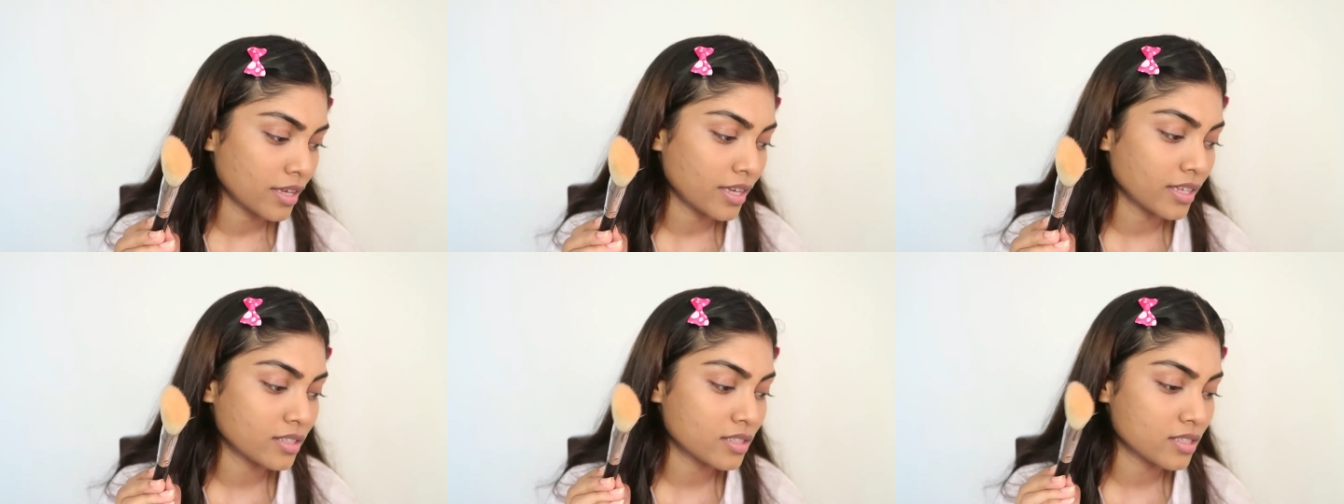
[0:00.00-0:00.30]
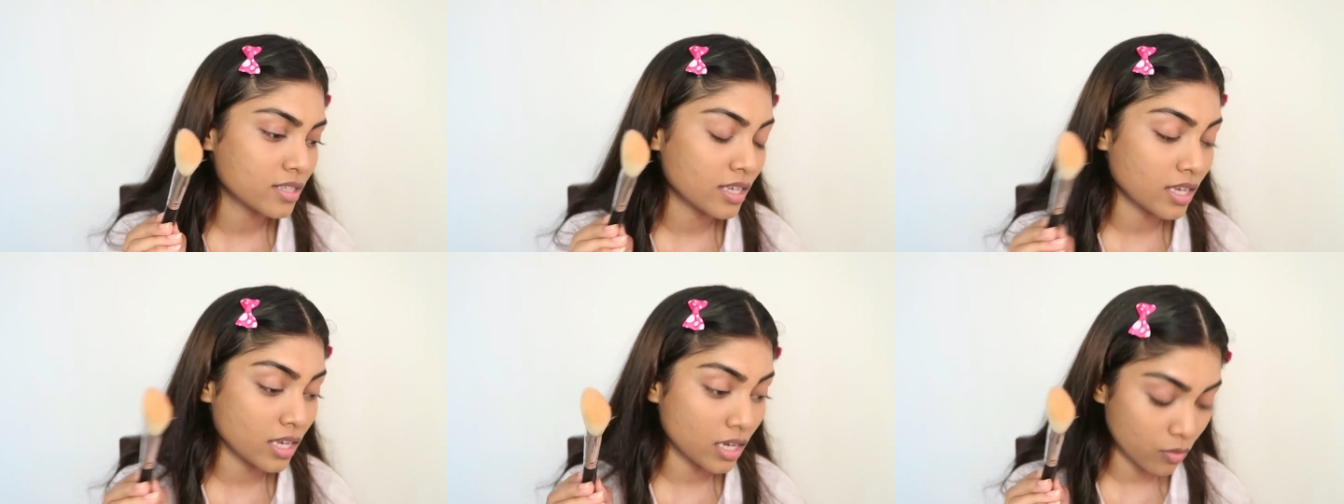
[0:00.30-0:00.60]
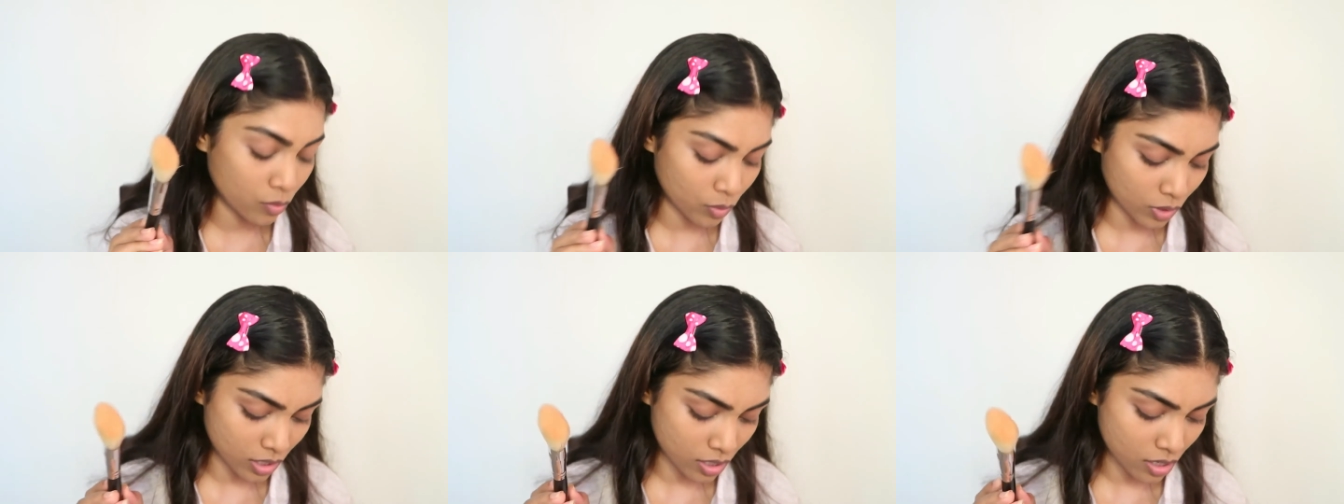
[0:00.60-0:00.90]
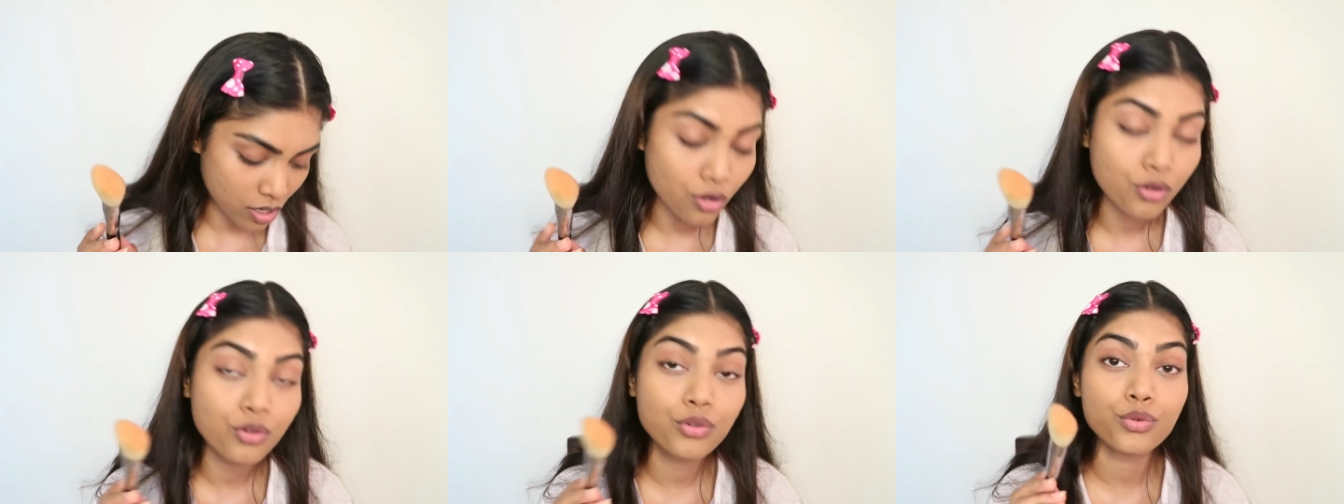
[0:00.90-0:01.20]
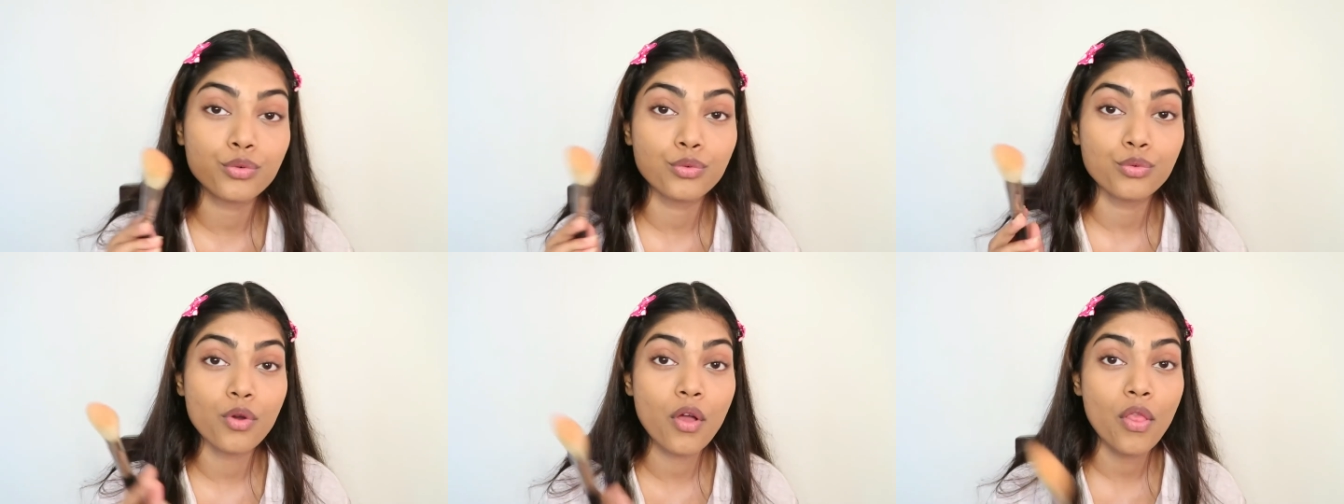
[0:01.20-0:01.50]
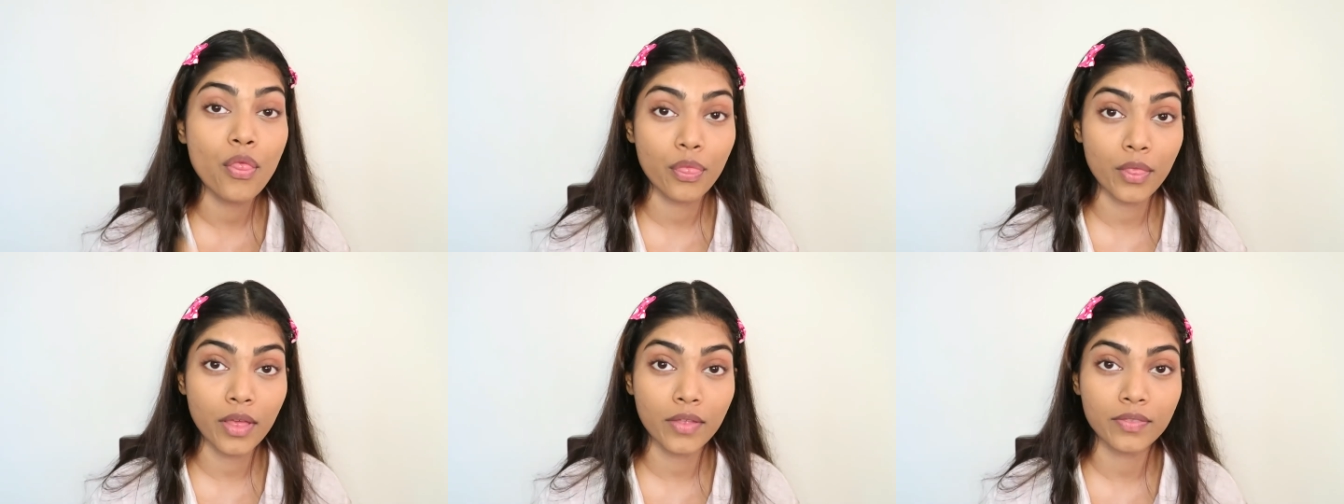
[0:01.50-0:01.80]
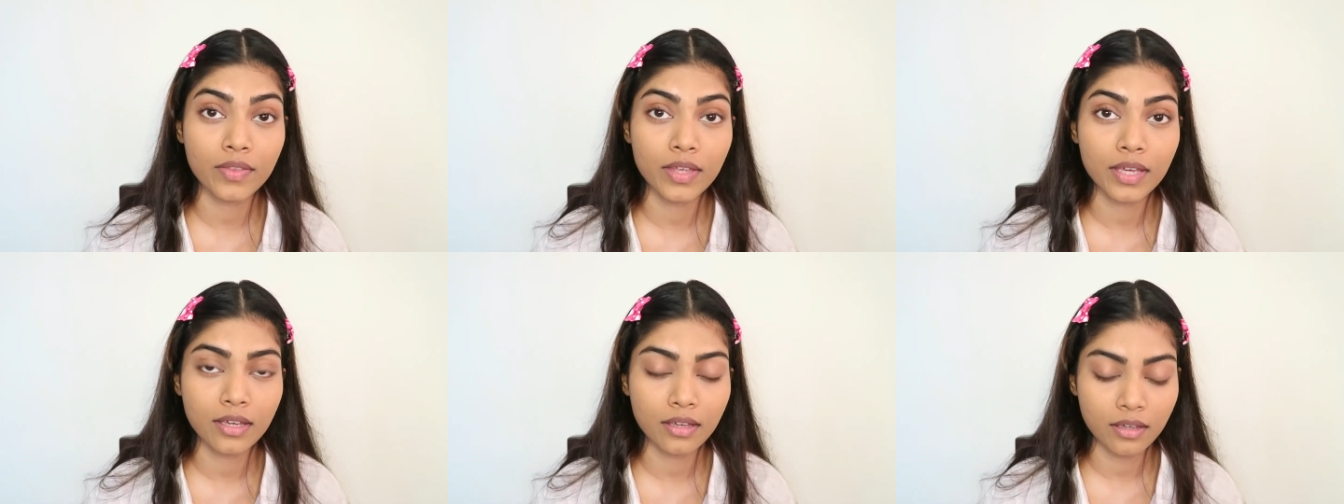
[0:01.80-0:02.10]
It's equal to
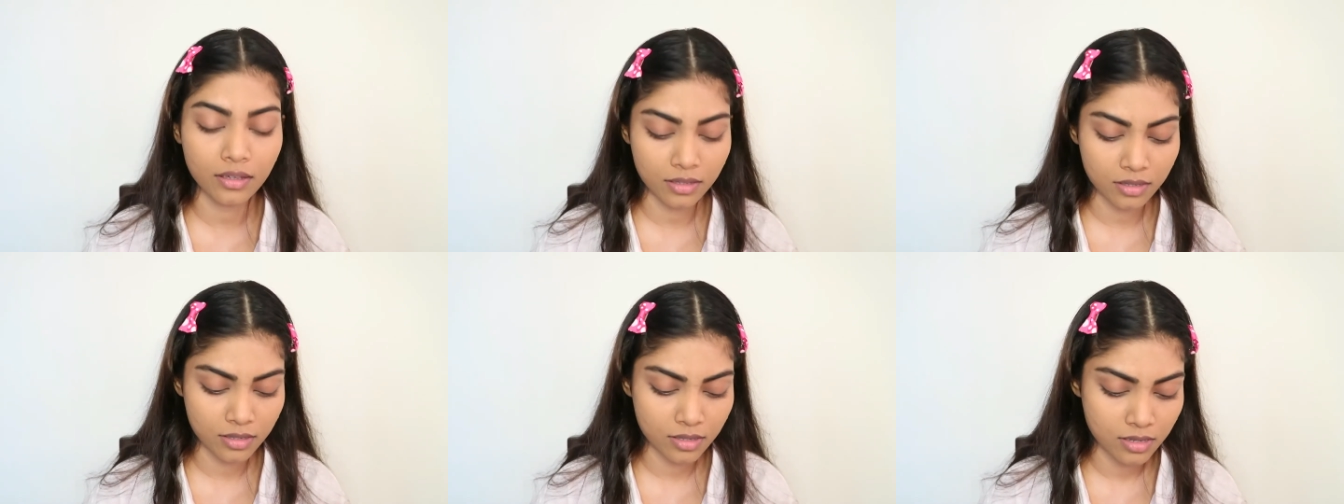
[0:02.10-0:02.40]
nothing.